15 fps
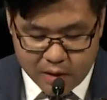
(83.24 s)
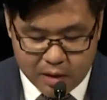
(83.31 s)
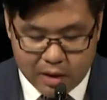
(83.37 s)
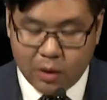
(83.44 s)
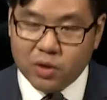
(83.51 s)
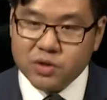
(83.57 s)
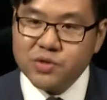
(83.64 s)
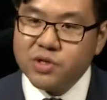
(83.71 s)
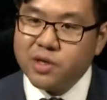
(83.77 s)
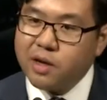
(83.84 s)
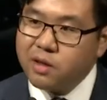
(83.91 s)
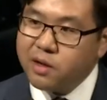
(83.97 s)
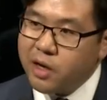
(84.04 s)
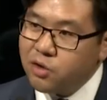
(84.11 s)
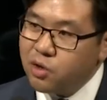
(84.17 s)
And I want to say
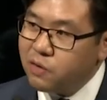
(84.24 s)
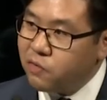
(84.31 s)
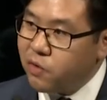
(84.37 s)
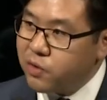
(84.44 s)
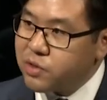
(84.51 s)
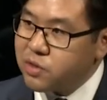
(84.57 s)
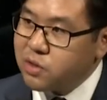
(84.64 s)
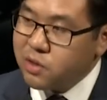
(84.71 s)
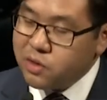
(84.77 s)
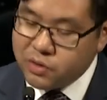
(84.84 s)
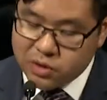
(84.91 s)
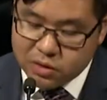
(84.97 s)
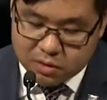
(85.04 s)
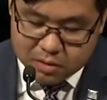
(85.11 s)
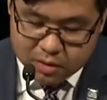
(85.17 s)
that our
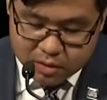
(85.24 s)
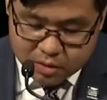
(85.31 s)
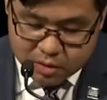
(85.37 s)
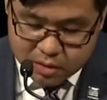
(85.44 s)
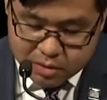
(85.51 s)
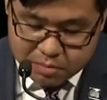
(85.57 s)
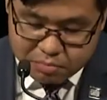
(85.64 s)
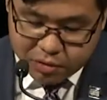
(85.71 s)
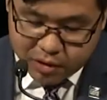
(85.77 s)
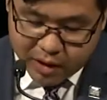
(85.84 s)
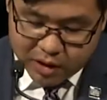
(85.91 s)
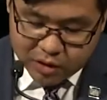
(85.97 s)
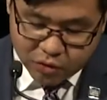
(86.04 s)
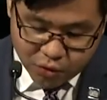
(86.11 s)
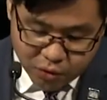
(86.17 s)
universities
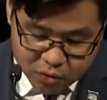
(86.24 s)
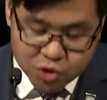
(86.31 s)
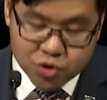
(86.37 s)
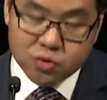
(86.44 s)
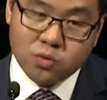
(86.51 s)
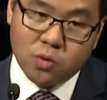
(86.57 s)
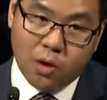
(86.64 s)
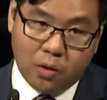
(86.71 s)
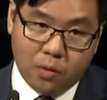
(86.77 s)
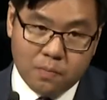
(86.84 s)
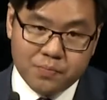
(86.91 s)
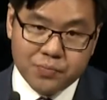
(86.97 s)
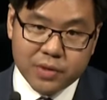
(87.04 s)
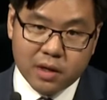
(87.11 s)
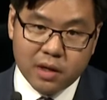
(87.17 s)
play a crucial role
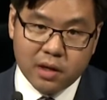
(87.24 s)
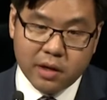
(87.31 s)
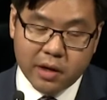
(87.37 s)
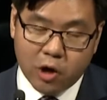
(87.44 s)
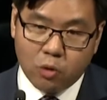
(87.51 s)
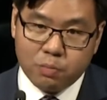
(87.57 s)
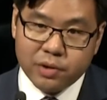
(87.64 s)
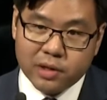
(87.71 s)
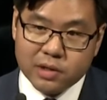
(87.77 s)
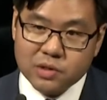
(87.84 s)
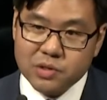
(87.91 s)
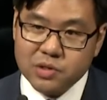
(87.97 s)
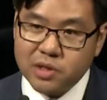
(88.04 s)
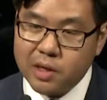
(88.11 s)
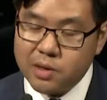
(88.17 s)
in helping
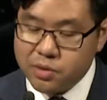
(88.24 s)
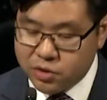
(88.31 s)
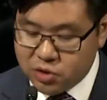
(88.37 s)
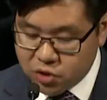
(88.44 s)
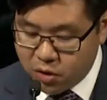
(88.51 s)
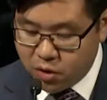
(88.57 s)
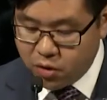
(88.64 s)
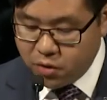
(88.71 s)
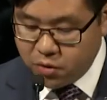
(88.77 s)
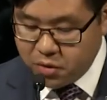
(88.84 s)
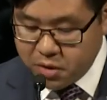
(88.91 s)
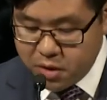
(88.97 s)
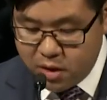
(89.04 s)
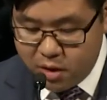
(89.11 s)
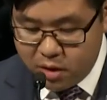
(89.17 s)
to set the
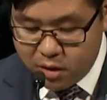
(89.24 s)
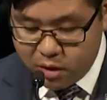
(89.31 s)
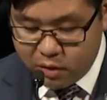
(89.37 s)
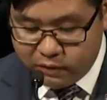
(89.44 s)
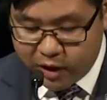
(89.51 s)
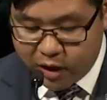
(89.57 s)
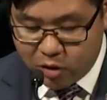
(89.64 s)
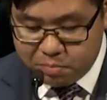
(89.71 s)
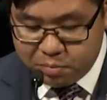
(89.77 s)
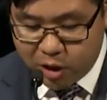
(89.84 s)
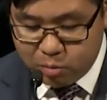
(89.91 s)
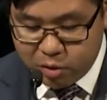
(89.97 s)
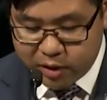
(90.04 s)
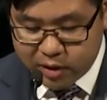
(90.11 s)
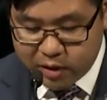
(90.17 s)
tone of our
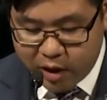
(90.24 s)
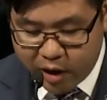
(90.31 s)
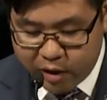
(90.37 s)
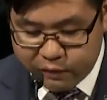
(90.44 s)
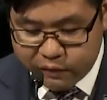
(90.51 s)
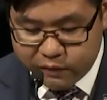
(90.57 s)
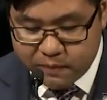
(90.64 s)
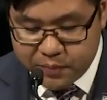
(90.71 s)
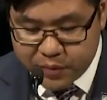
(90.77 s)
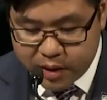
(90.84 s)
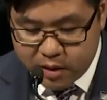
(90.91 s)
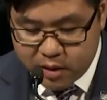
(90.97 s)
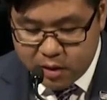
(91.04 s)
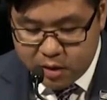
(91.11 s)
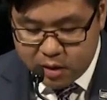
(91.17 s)
public life,
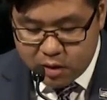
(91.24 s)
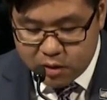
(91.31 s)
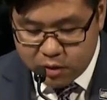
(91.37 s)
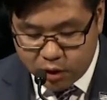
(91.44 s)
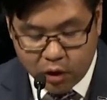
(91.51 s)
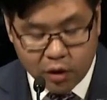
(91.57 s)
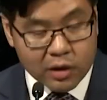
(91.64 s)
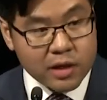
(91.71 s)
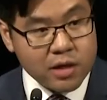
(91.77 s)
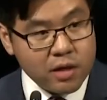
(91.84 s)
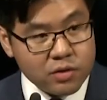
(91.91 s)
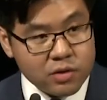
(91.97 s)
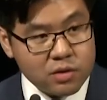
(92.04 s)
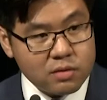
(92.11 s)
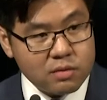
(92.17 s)
not only
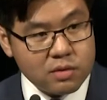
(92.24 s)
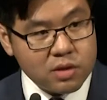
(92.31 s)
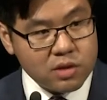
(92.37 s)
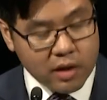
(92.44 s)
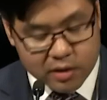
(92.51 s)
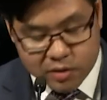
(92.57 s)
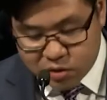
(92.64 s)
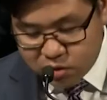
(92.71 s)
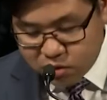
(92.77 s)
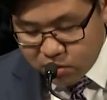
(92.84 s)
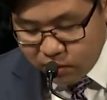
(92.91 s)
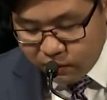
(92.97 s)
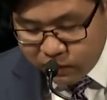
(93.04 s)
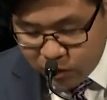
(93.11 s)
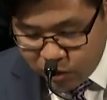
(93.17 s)
as seats
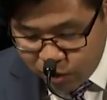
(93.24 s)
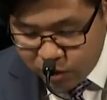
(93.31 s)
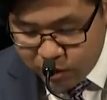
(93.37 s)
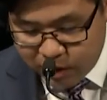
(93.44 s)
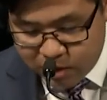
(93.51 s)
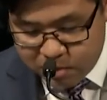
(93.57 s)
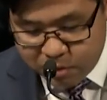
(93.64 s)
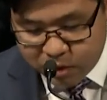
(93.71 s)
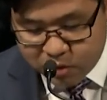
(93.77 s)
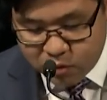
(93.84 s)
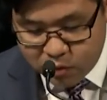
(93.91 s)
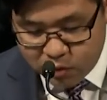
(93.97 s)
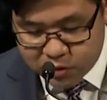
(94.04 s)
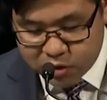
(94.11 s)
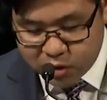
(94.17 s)
of learning, but
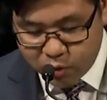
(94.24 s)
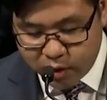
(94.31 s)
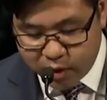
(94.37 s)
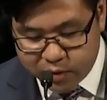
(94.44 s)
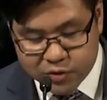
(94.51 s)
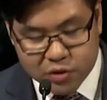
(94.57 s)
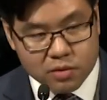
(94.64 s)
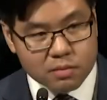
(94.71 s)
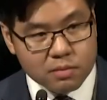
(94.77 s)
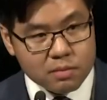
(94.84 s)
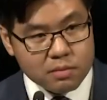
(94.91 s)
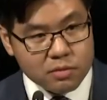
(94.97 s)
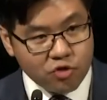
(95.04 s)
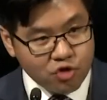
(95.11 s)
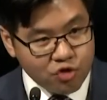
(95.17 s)
also as
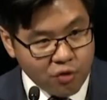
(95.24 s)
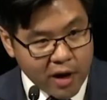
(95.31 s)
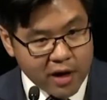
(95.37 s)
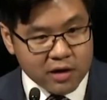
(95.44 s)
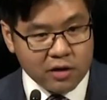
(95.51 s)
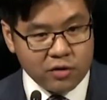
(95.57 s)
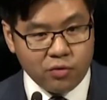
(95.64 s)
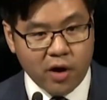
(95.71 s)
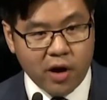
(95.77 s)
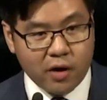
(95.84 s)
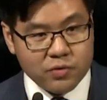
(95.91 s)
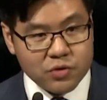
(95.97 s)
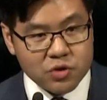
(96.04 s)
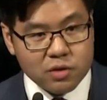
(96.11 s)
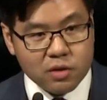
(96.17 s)
the training
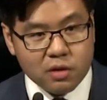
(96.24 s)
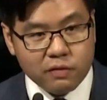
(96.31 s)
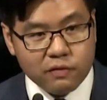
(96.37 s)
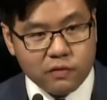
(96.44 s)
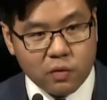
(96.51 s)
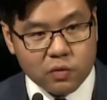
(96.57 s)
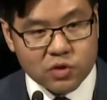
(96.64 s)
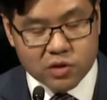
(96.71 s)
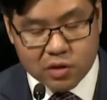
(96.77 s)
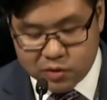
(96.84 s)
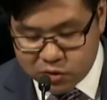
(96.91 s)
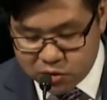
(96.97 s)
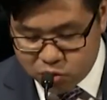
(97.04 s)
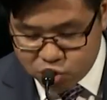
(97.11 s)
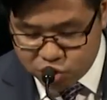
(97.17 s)
grounds for
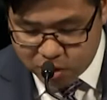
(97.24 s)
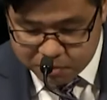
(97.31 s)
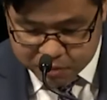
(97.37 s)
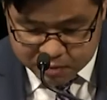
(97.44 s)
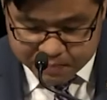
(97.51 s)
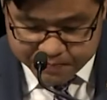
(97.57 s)
citizenship.